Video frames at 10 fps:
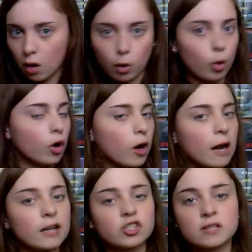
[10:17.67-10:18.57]
not long
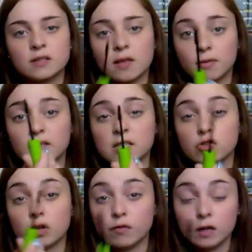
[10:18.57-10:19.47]
eyelashes, then this
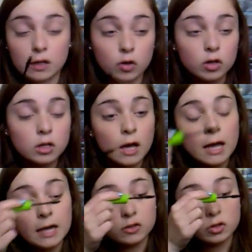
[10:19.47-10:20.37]
is really, really good.
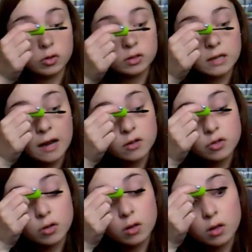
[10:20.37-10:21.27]
It just looks
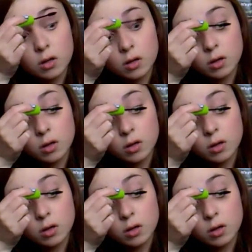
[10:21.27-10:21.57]
natural.